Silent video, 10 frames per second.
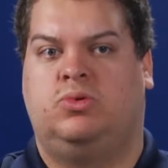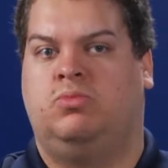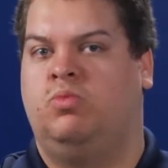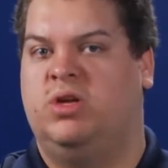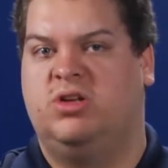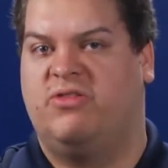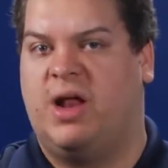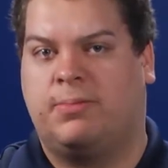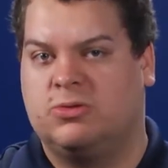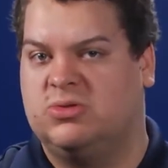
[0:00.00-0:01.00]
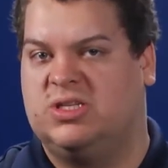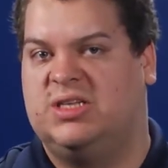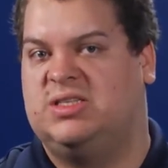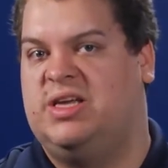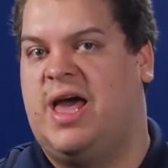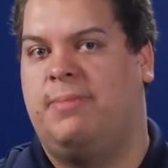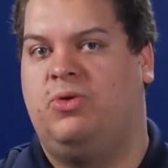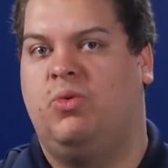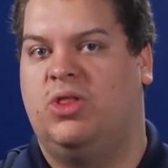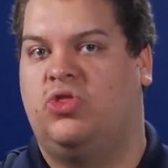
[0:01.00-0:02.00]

when the developers were testing the app, you want